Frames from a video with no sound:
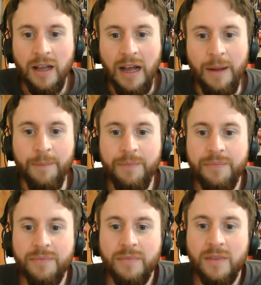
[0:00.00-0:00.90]
Um,
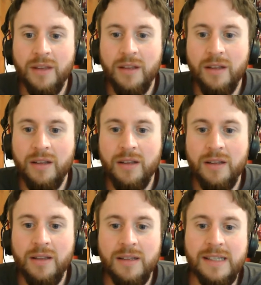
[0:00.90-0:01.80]

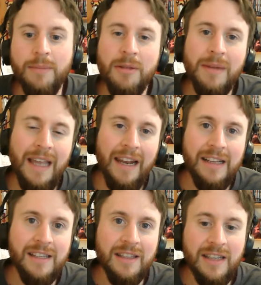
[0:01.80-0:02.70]
some of the
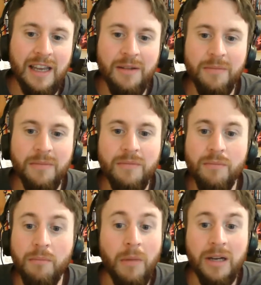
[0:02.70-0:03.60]
mechanics in this game
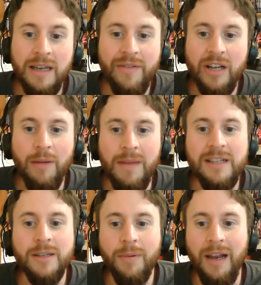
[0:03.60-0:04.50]
might never come
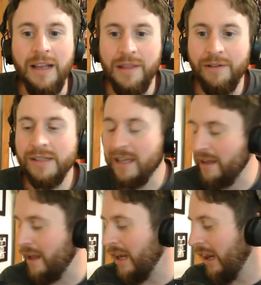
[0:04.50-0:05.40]
into play. There is
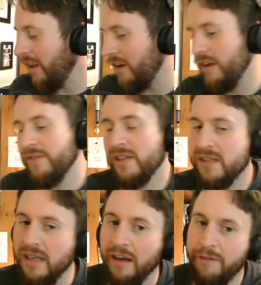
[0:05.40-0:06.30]
a lot of
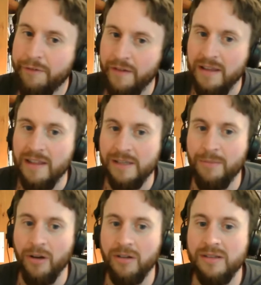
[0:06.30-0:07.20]
stuff in this
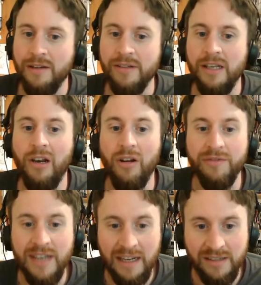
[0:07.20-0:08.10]
box. There is a lot
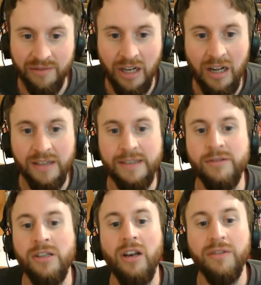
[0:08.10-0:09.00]
of decks of cards. There
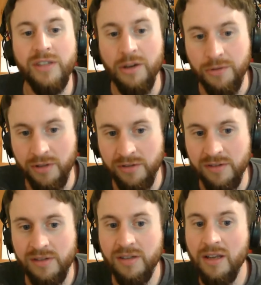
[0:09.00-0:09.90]
is a lot of
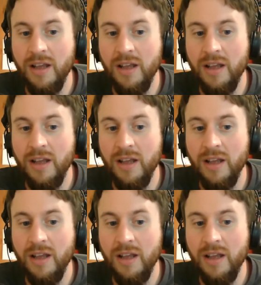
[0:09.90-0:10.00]
tokens.